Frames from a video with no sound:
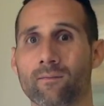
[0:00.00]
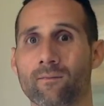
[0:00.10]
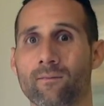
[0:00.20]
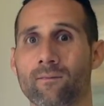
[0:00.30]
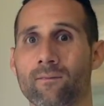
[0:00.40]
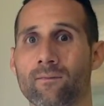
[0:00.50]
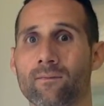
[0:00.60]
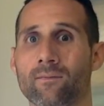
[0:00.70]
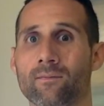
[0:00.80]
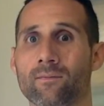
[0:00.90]

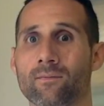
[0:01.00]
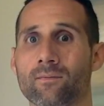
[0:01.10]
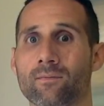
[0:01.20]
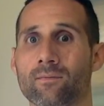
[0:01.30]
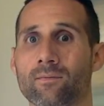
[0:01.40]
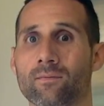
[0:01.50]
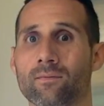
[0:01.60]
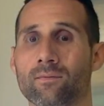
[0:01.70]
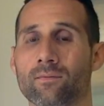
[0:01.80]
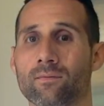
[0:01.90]
(no one is talking)